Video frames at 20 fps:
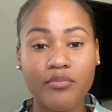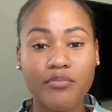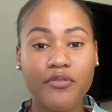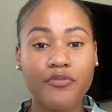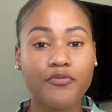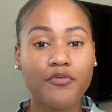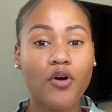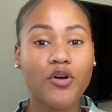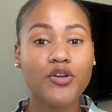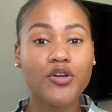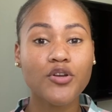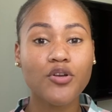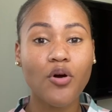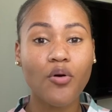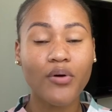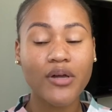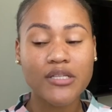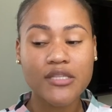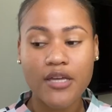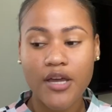Before you know
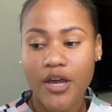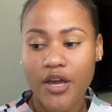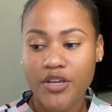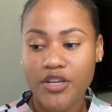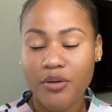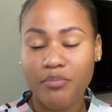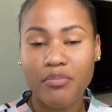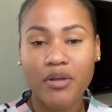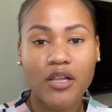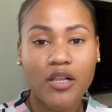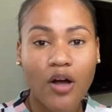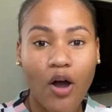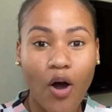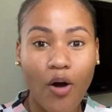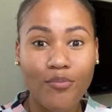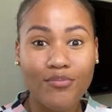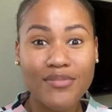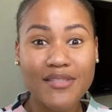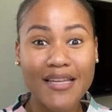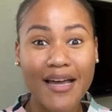it, your bill
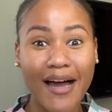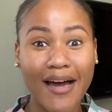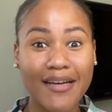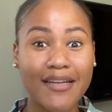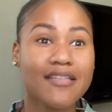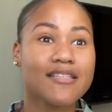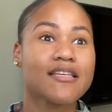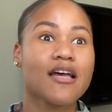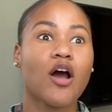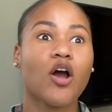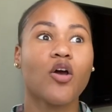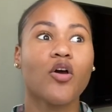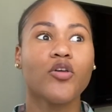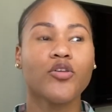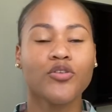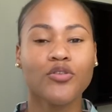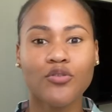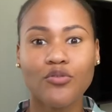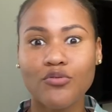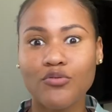comes and it's a
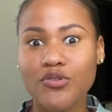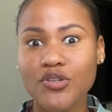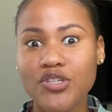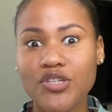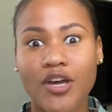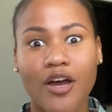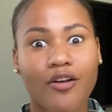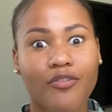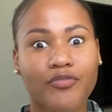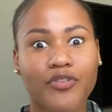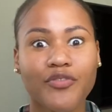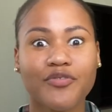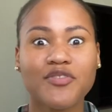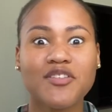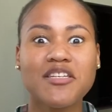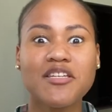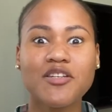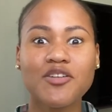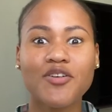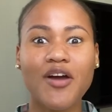huge
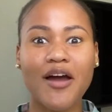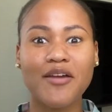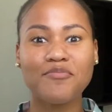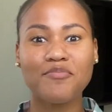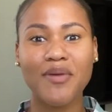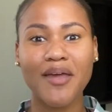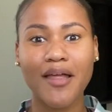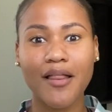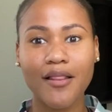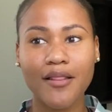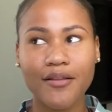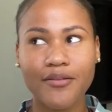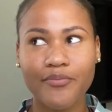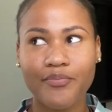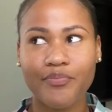15 grand bill